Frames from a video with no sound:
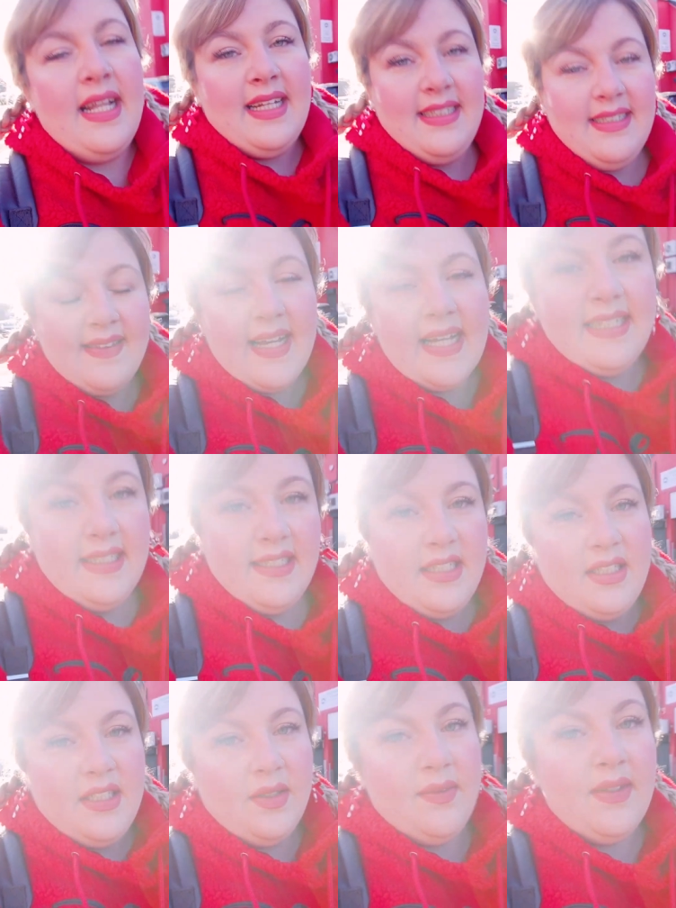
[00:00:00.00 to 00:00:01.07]
and I decided
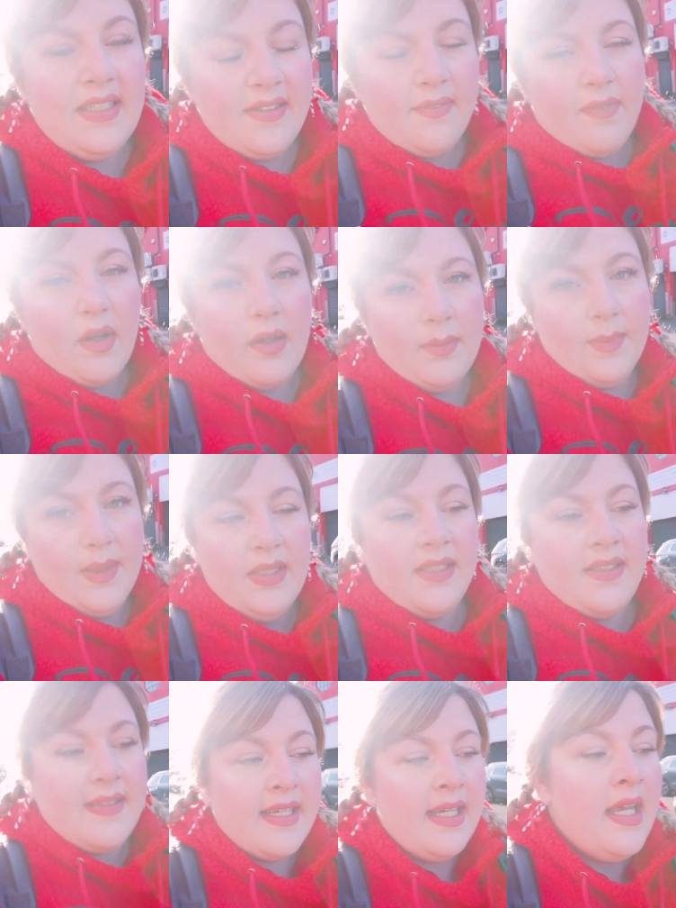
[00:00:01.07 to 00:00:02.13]
to do this
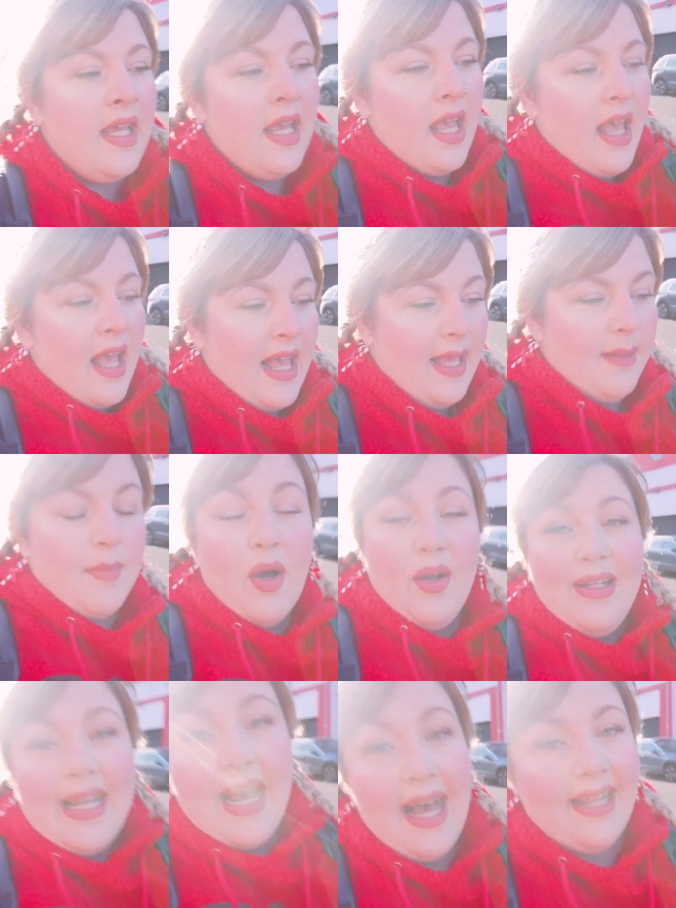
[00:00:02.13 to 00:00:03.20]
Vlogmas um,
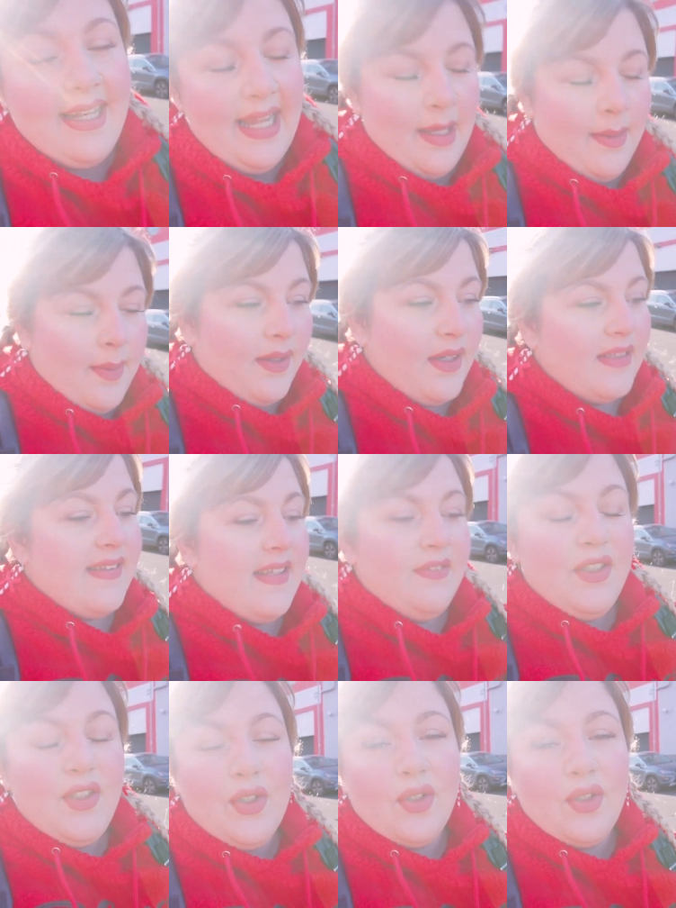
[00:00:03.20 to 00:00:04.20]
on Katnipp because if you